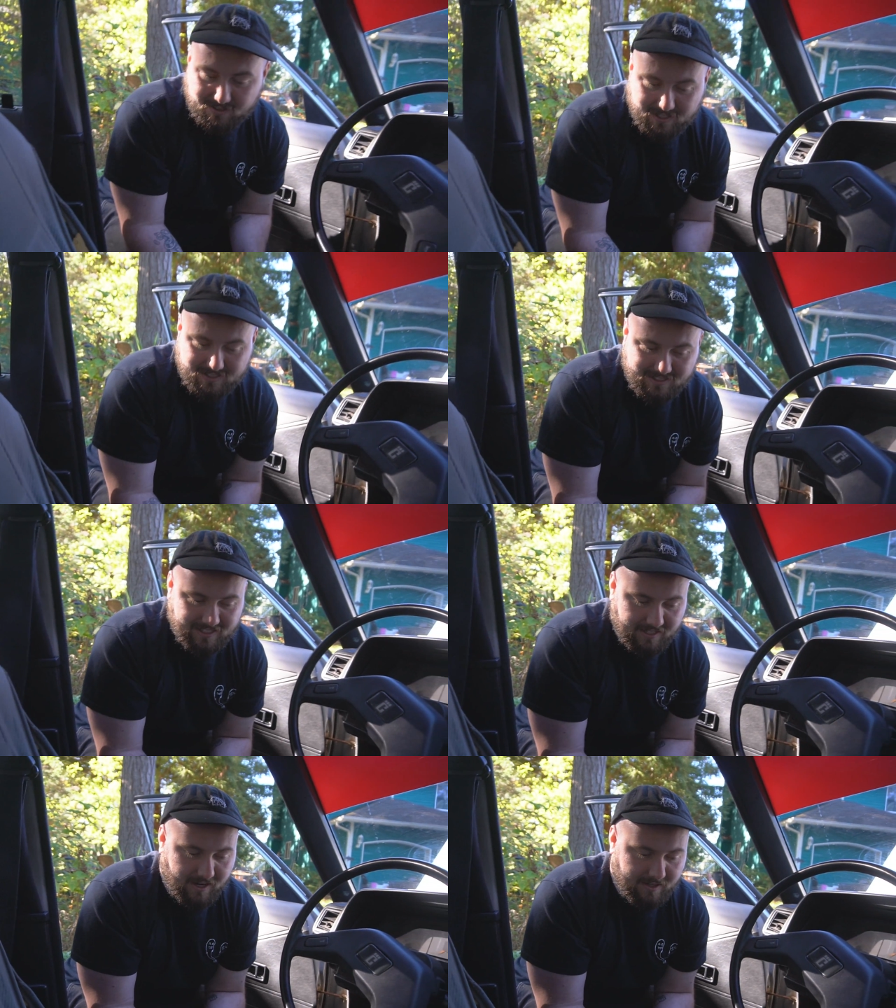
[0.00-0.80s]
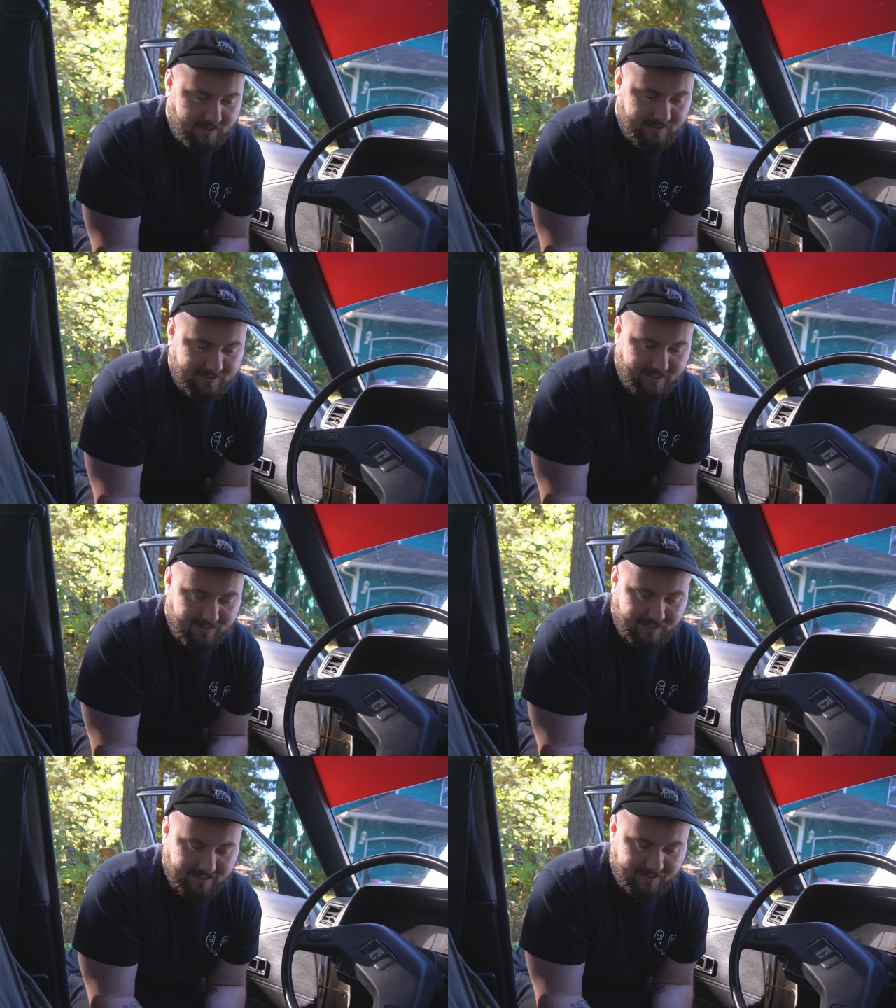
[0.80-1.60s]
So he just like got this
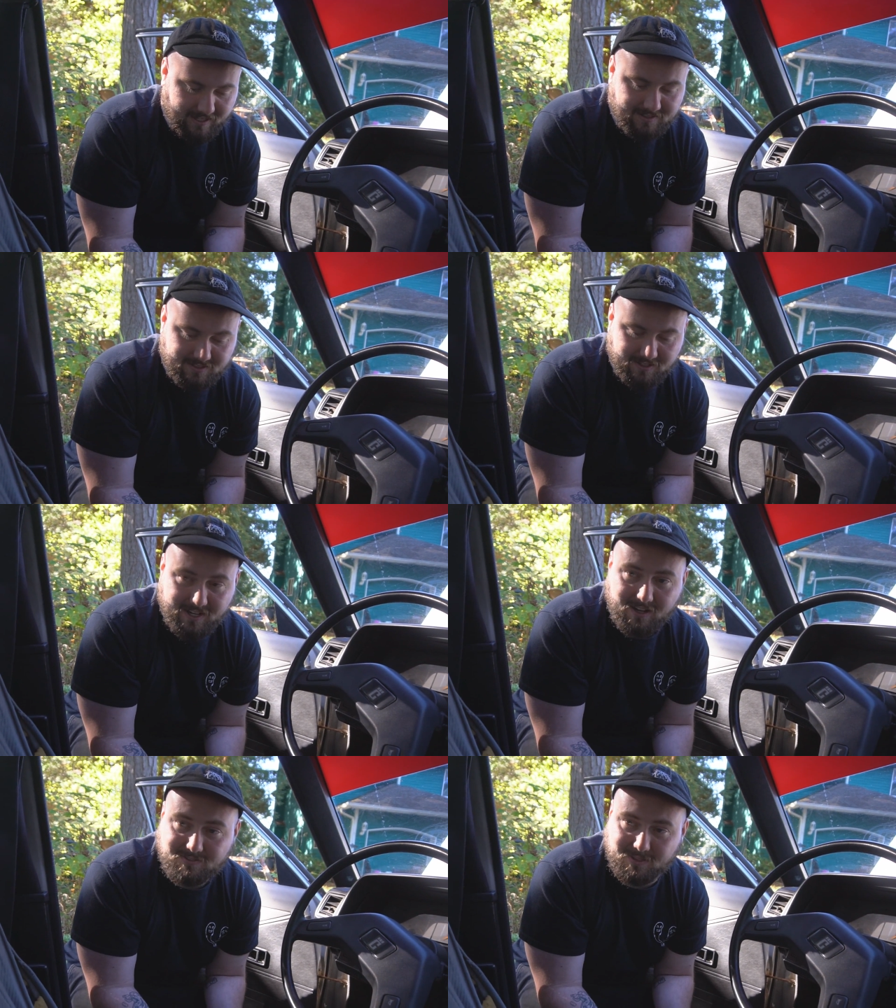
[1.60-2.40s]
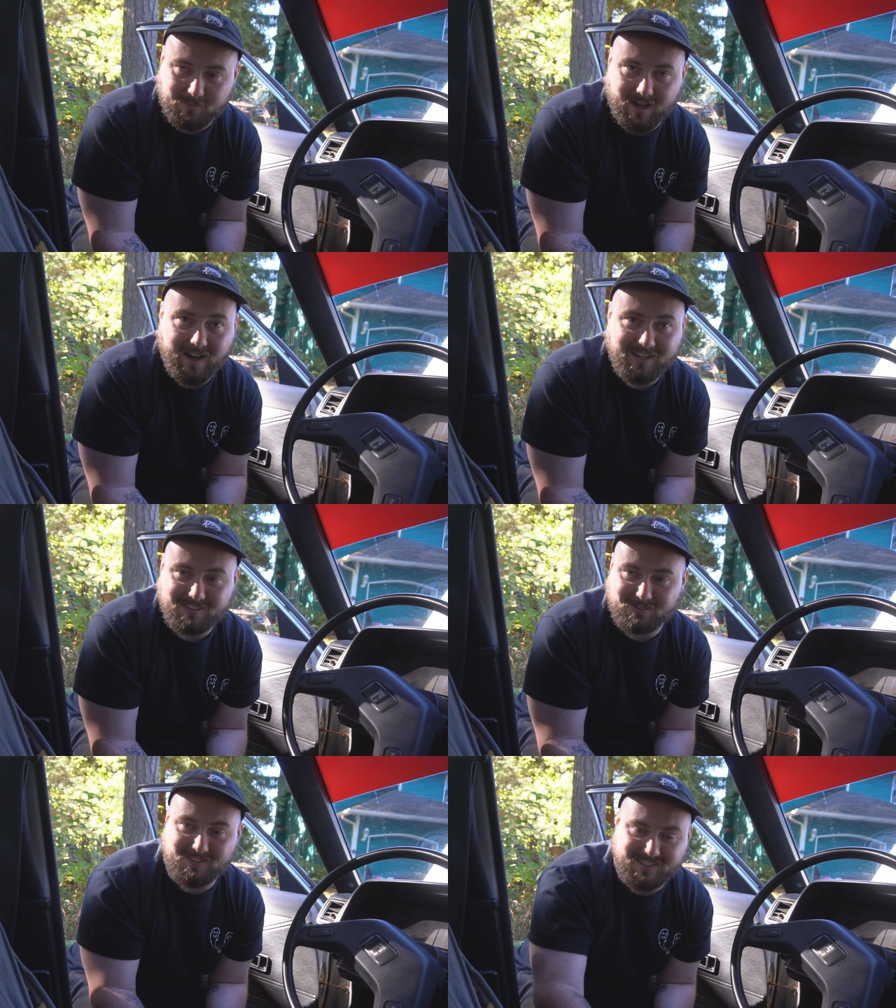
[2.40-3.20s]
seat like yesterday off some guy
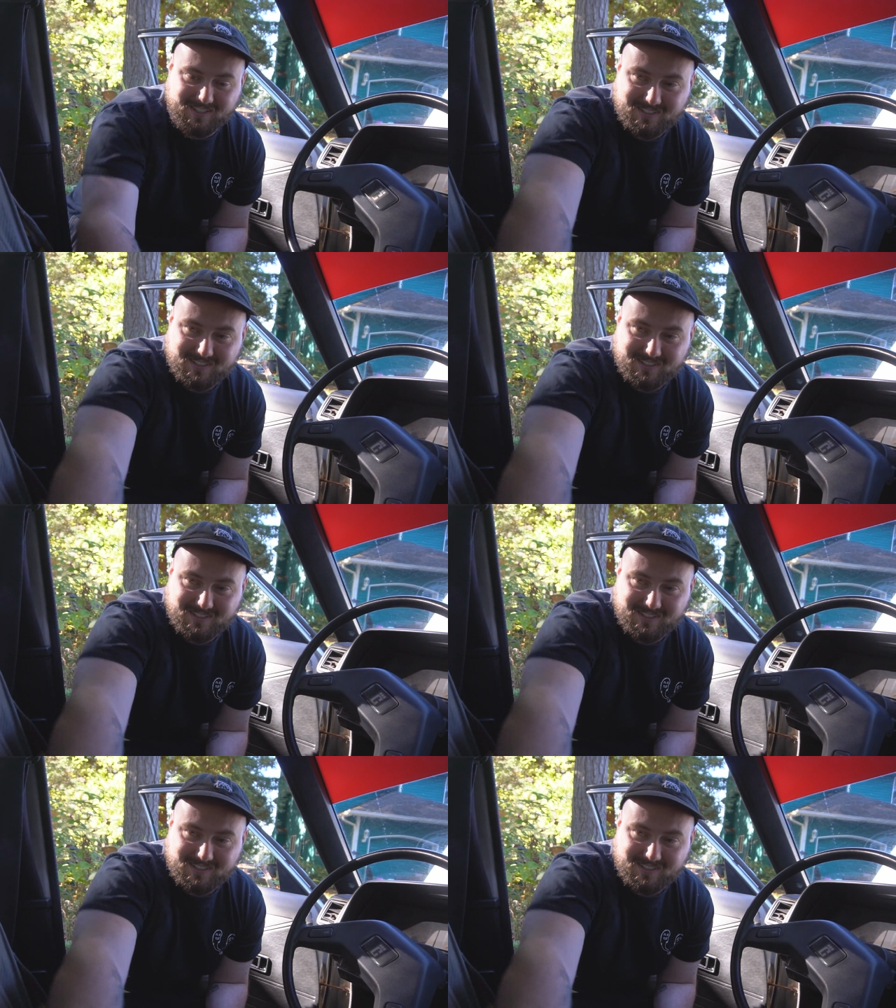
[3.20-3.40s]
and threw it in here.